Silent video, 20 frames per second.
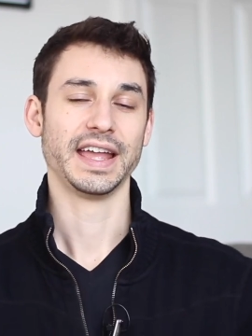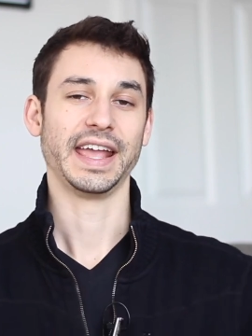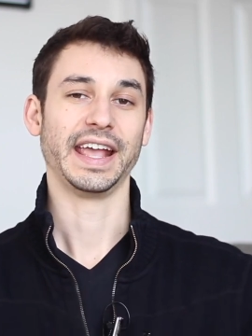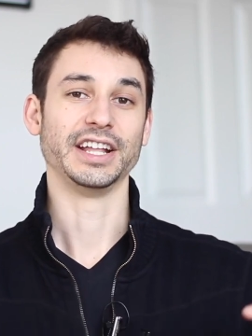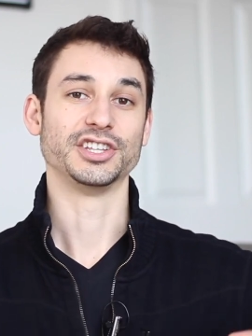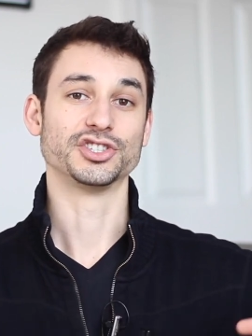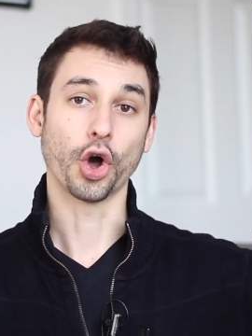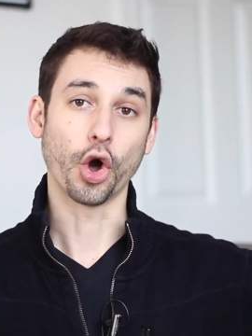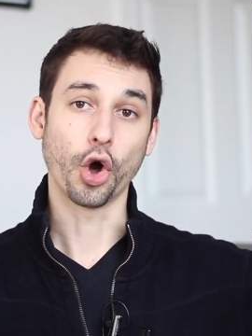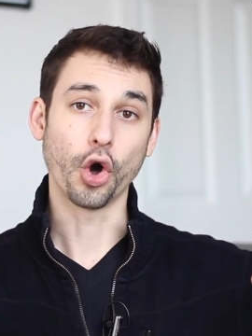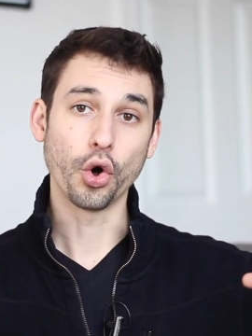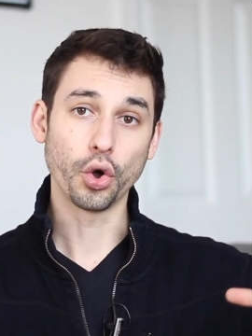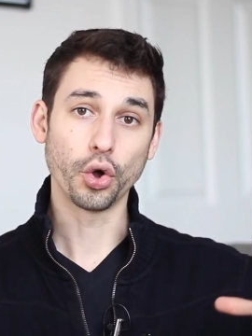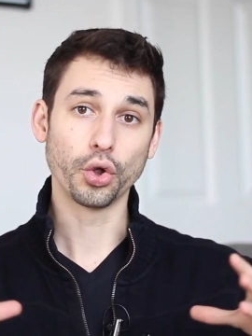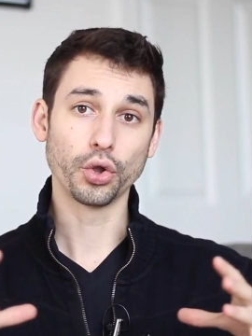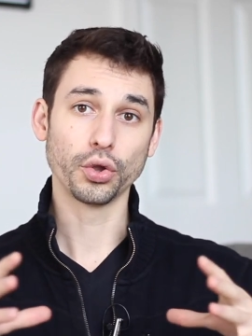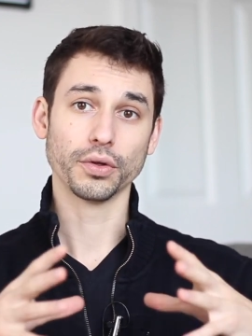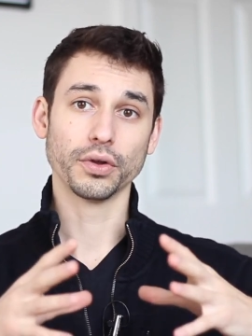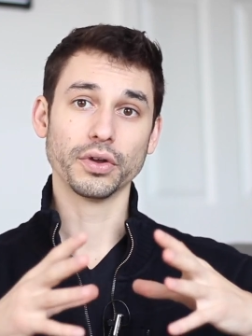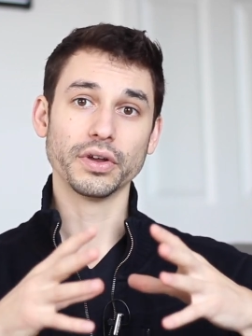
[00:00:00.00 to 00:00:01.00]
It's
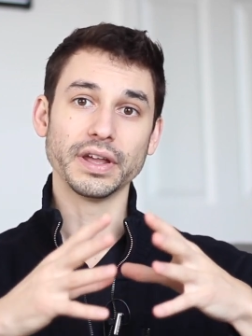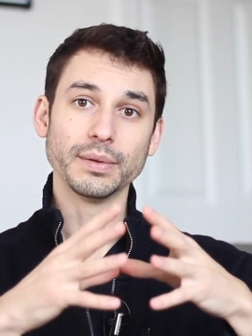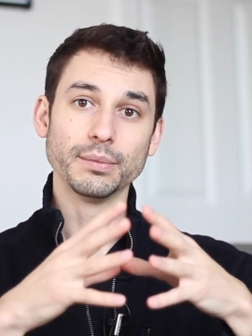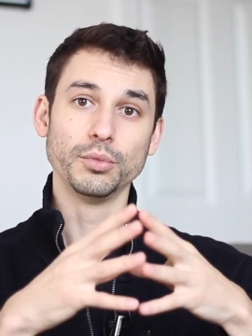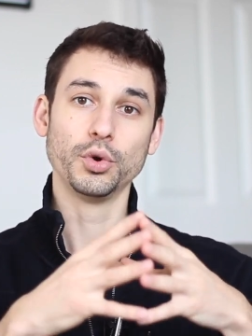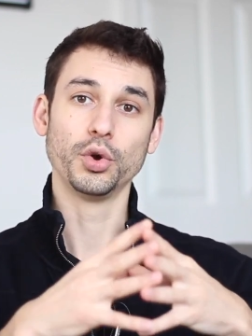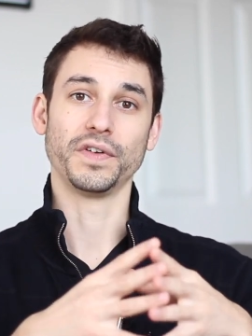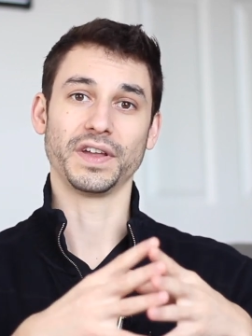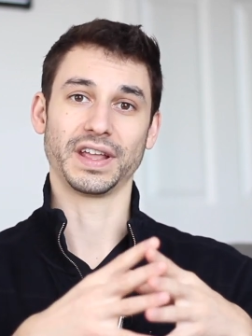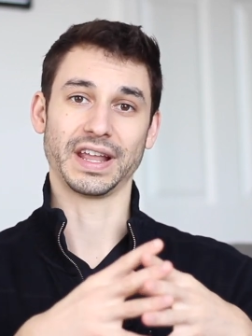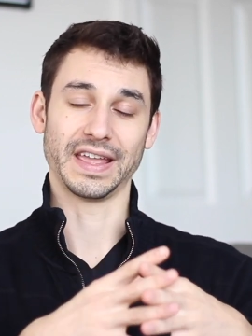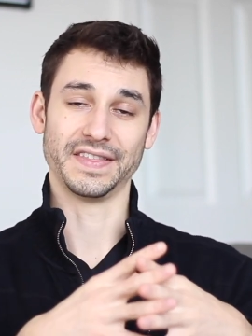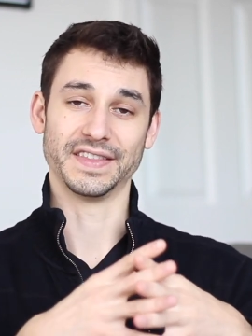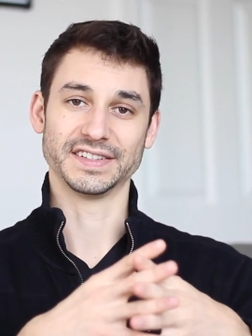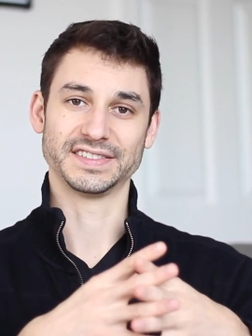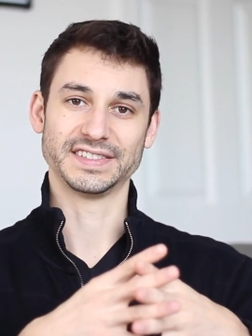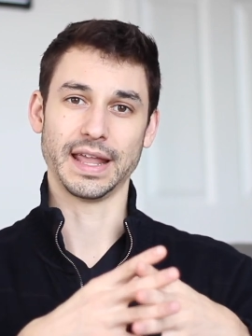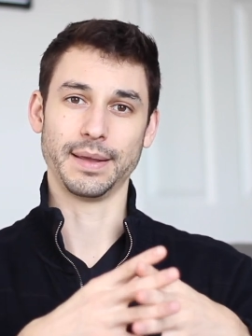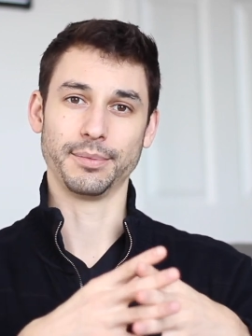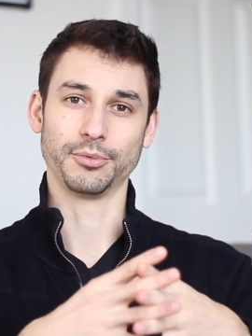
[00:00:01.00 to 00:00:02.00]
all moving in
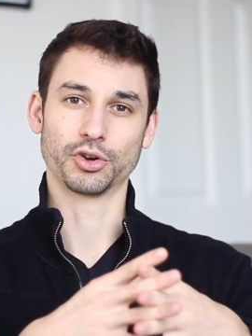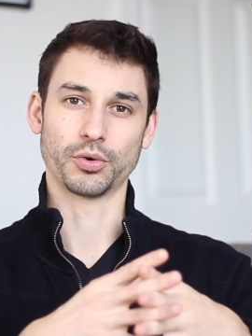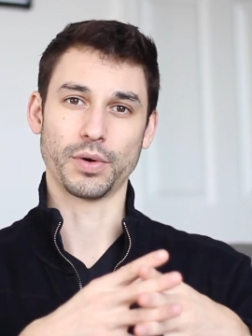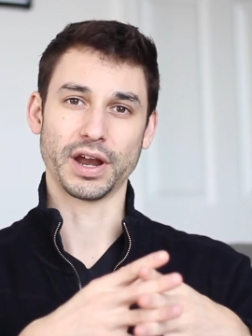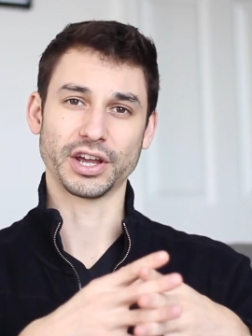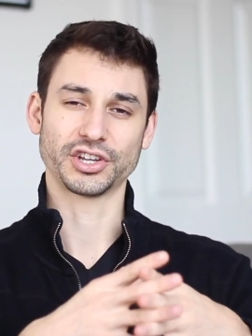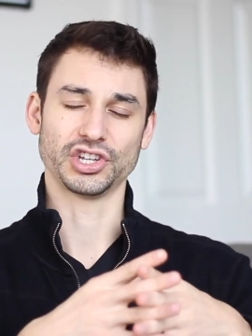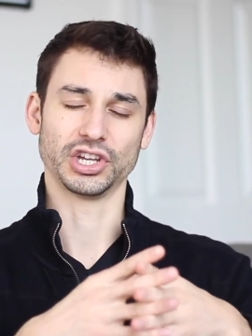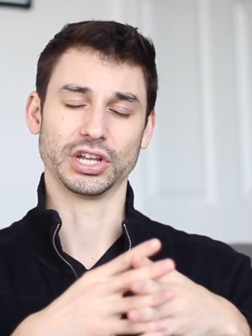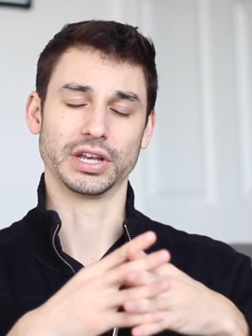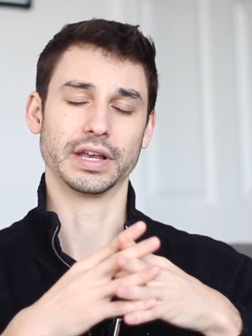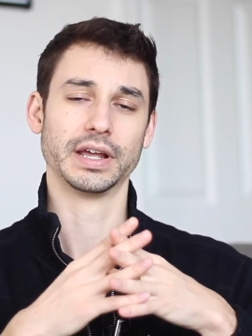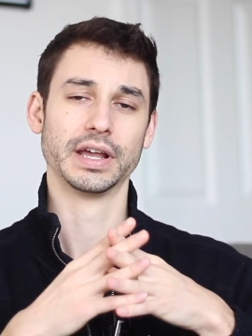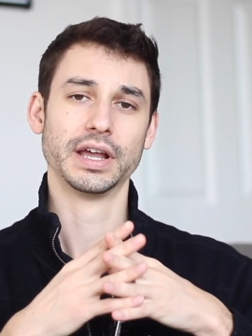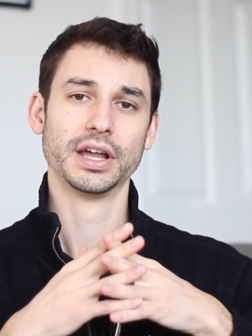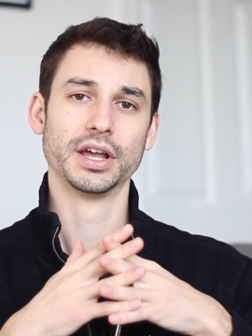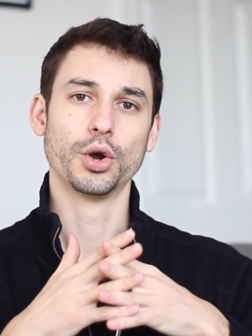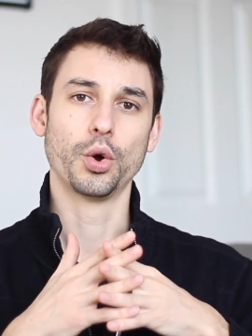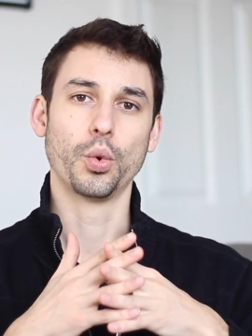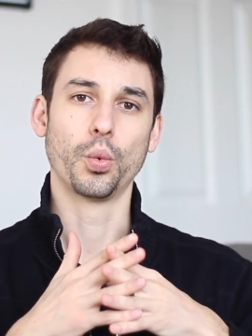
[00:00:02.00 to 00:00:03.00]
the same direction,
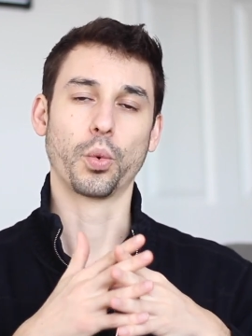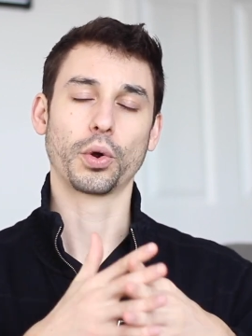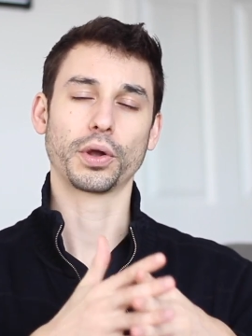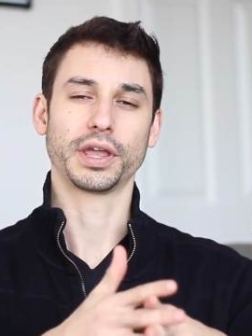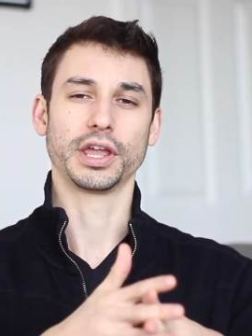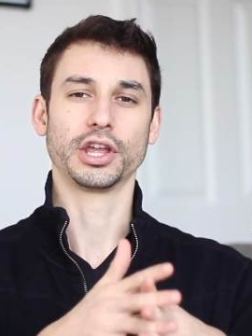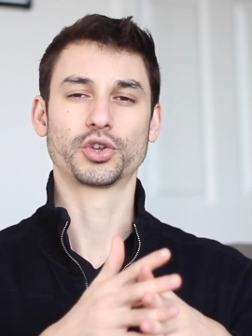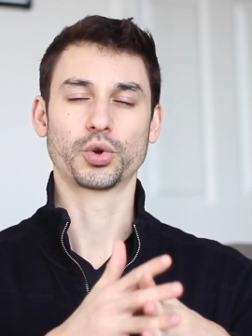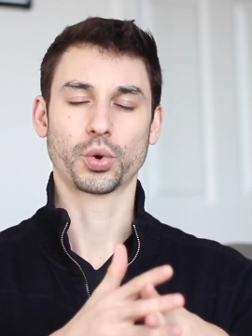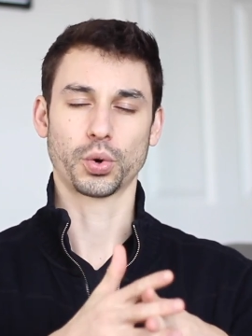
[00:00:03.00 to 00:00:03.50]
working